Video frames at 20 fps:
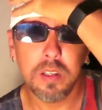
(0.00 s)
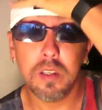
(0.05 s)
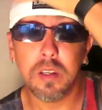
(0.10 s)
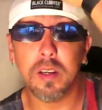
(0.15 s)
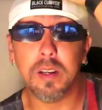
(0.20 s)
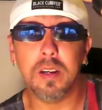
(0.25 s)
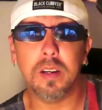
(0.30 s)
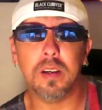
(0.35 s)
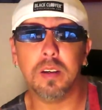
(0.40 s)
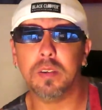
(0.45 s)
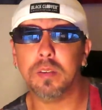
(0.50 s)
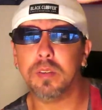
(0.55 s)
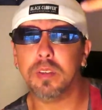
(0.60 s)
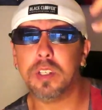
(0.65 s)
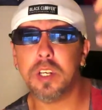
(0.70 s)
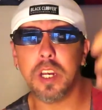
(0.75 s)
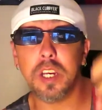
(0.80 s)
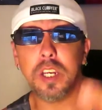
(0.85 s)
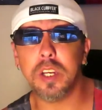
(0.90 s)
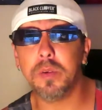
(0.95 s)
You know,
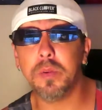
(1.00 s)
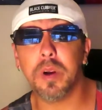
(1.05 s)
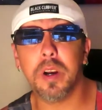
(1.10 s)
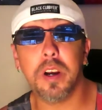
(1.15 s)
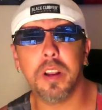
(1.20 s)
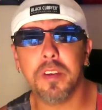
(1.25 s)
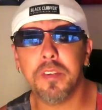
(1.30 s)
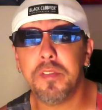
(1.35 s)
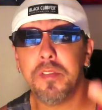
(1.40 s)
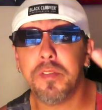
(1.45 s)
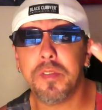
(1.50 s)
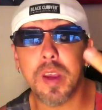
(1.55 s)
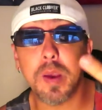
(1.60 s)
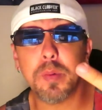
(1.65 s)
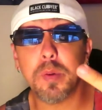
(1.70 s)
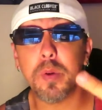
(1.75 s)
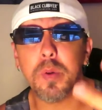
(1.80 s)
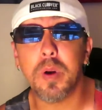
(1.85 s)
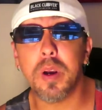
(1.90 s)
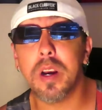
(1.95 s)
January,
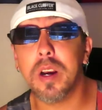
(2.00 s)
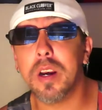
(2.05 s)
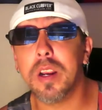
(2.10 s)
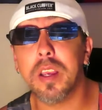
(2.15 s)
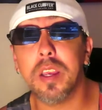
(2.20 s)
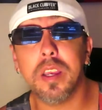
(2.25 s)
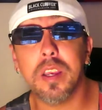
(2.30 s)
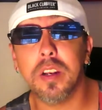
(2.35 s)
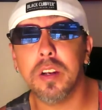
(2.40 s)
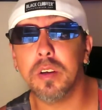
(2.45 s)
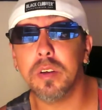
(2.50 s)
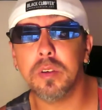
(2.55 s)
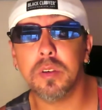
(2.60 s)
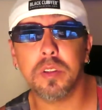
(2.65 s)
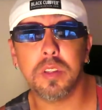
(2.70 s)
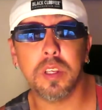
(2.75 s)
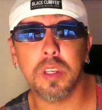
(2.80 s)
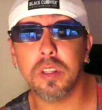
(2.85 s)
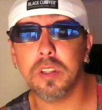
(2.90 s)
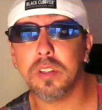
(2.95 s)
February, you know,
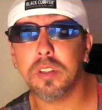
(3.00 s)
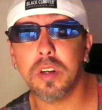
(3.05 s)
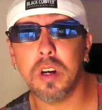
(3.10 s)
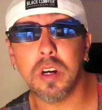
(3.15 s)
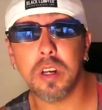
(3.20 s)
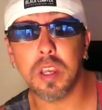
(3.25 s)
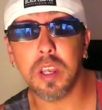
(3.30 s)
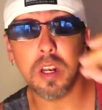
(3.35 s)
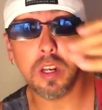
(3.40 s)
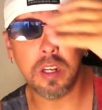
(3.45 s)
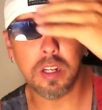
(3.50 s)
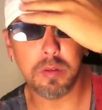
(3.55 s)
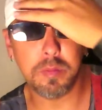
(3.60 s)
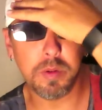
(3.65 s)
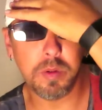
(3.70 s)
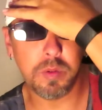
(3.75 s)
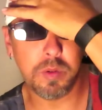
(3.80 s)
things start getting a little bit